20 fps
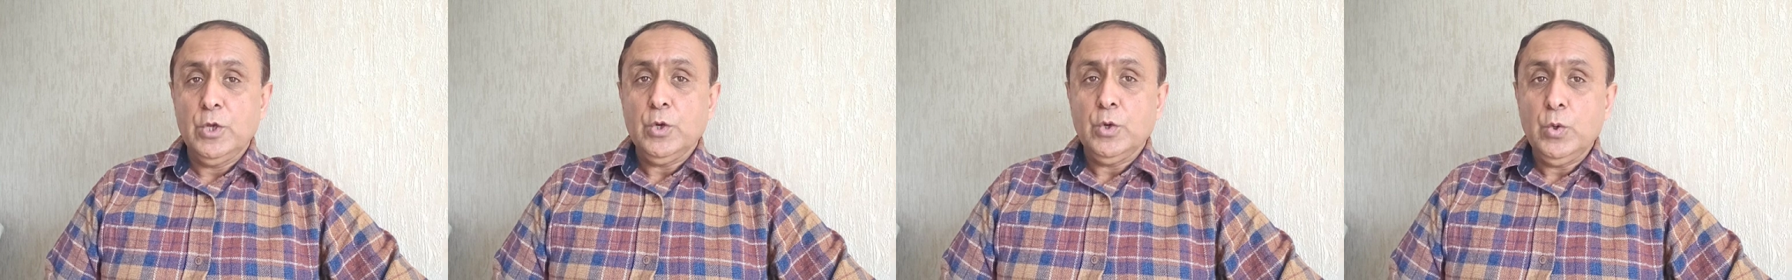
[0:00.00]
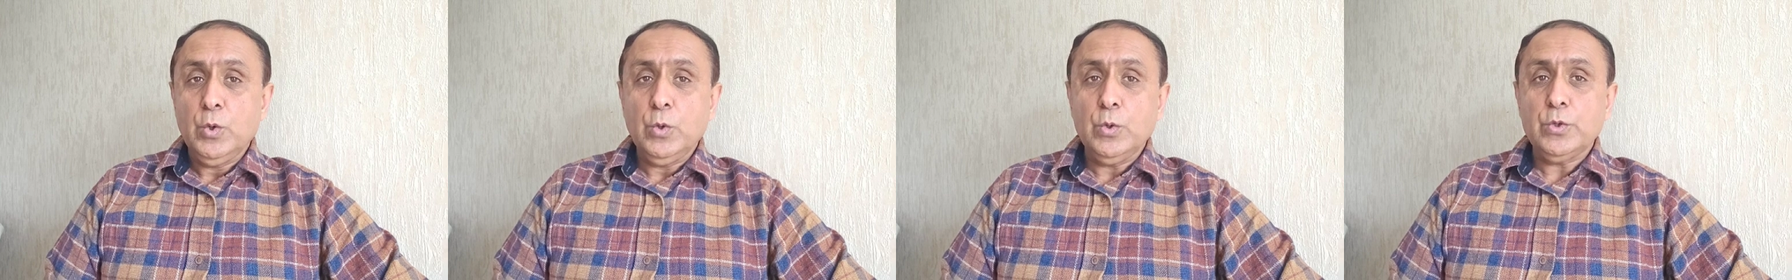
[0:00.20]

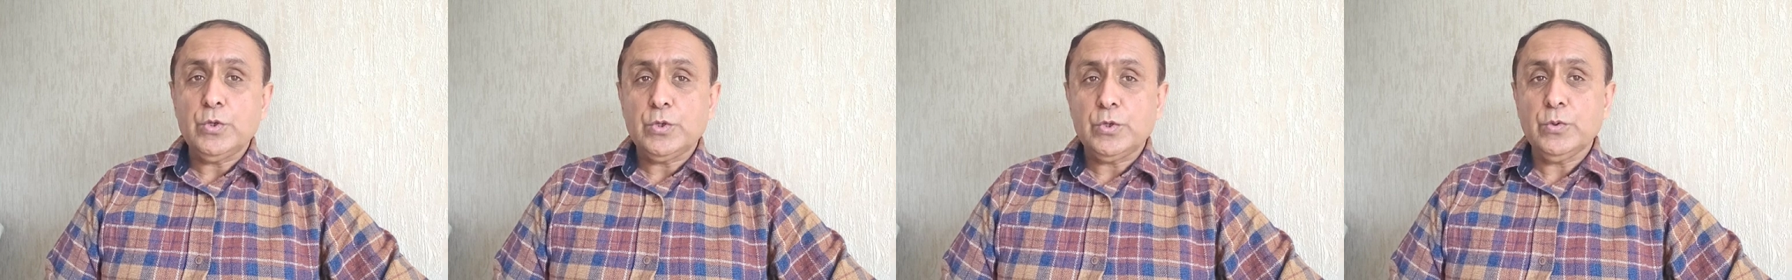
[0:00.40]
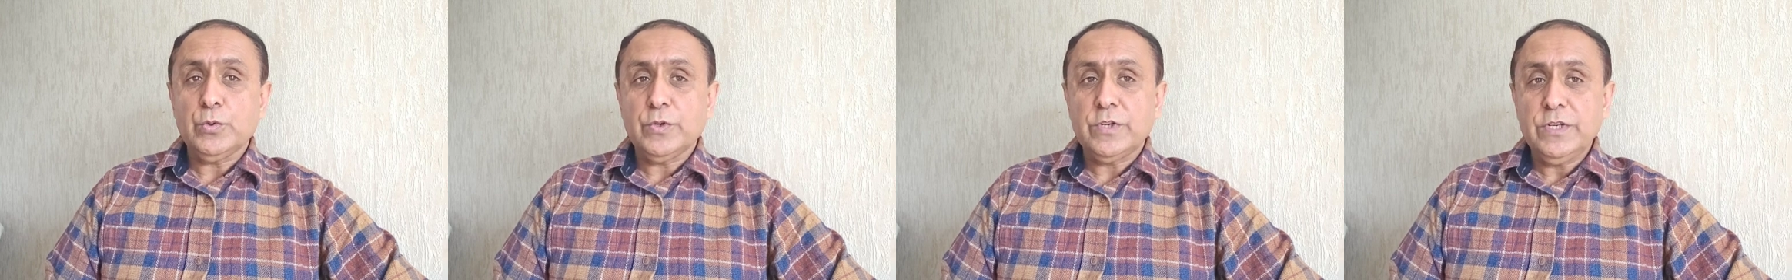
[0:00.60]
who
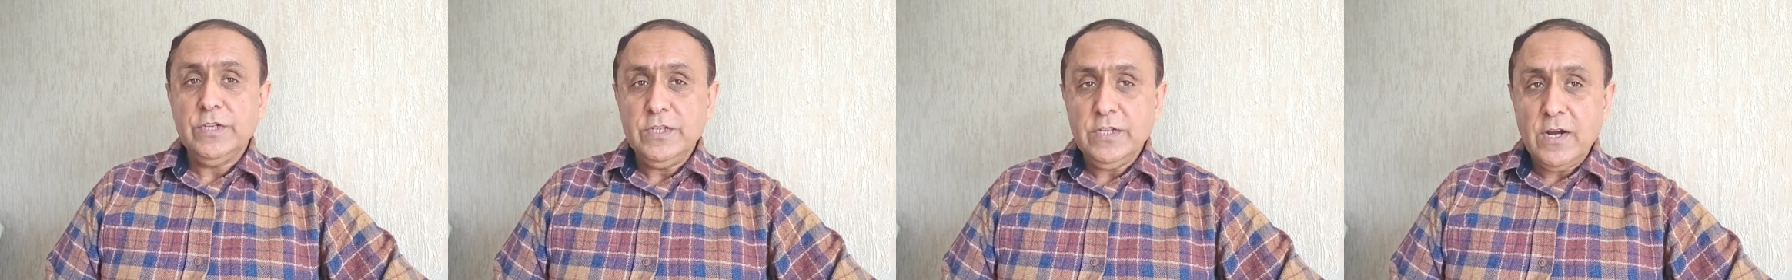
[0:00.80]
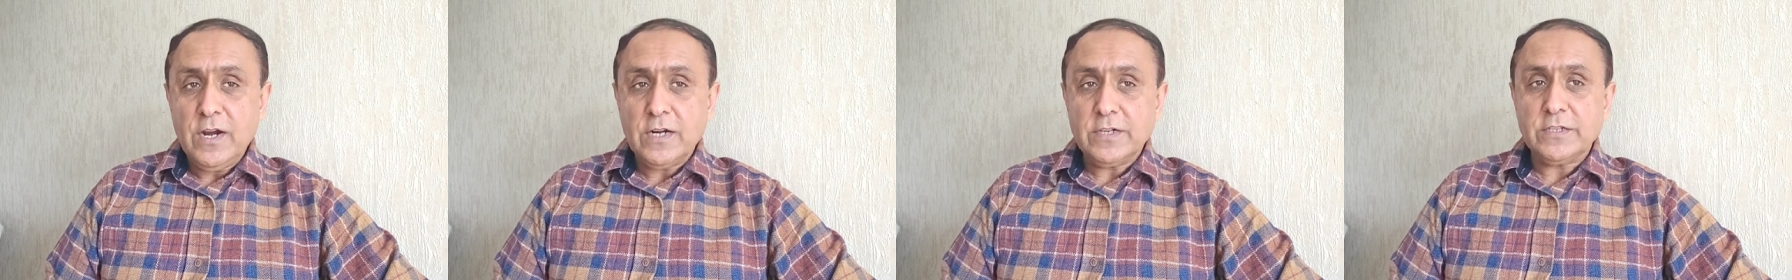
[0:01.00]
should
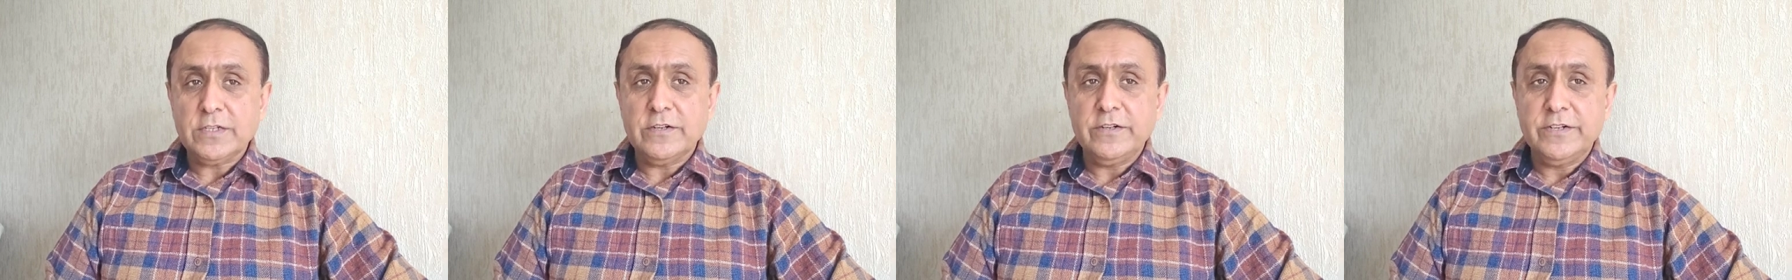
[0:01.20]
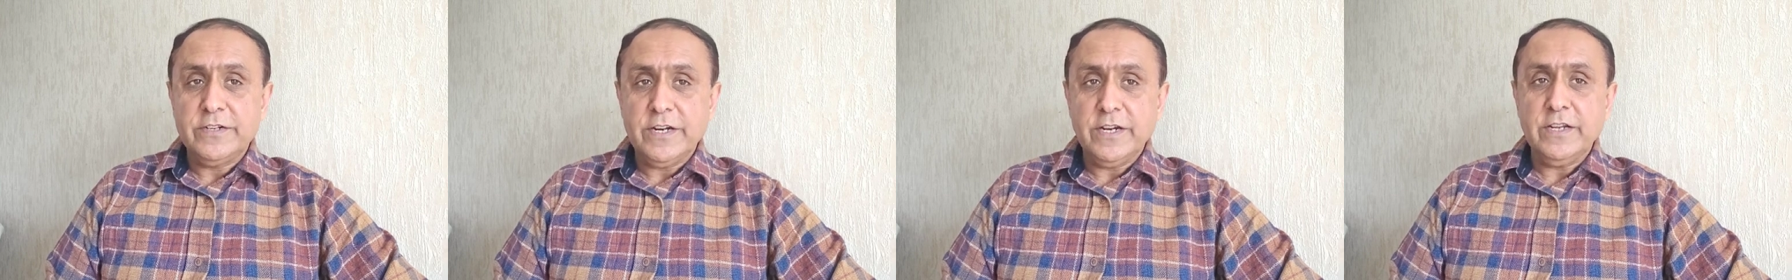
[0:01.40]

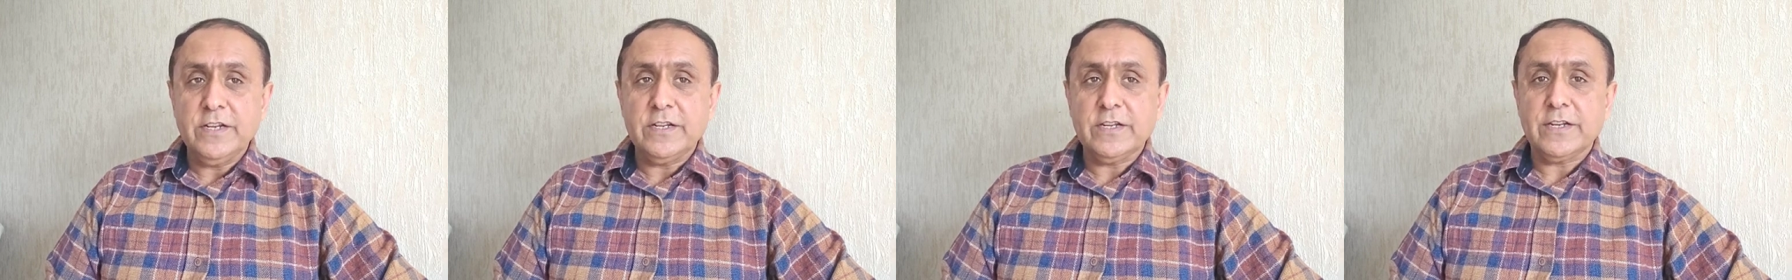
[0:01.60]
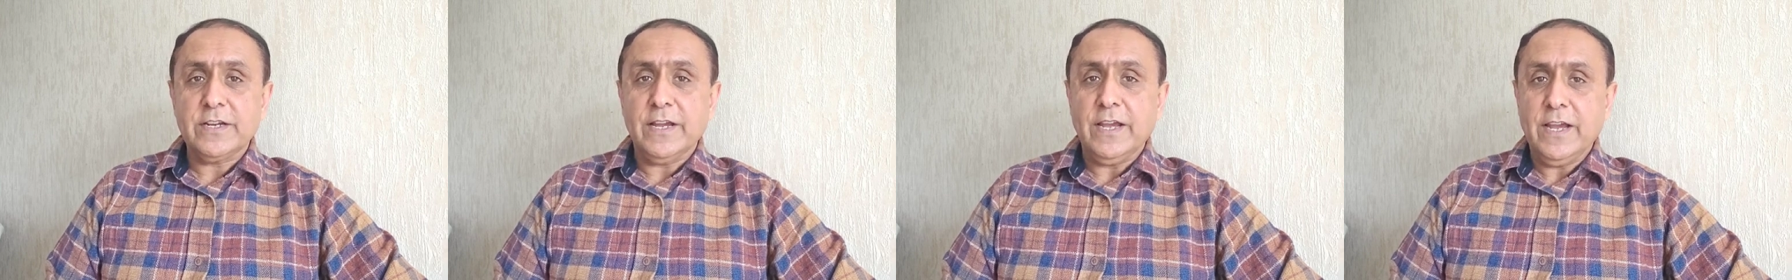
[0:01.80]
not
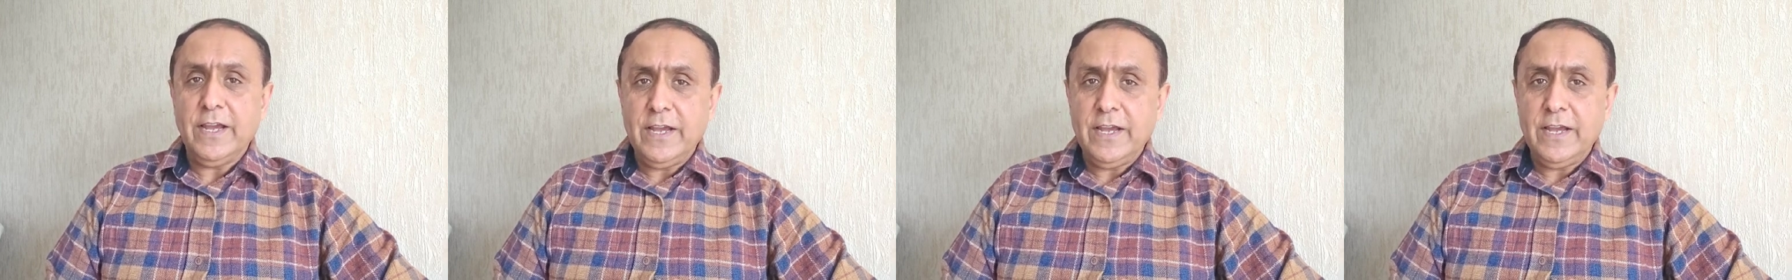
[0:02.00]
drink